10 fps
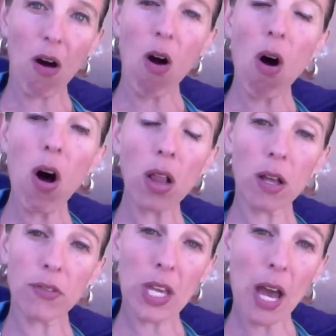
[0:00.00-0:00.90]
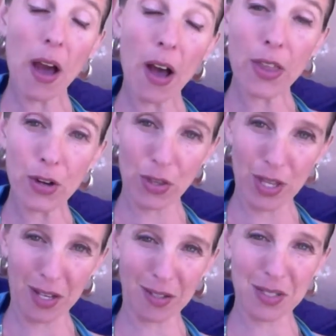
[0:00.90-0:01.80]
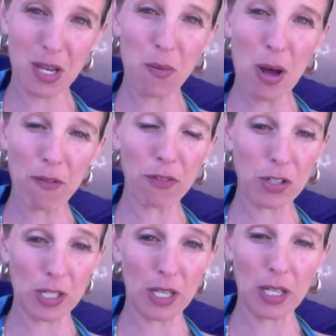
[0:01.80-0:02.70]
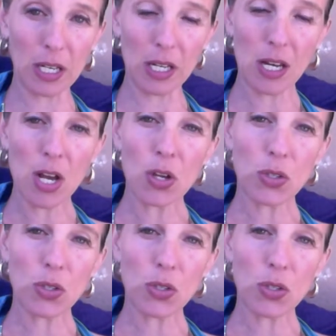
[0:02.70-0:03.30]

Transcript: all of the other things about fertility.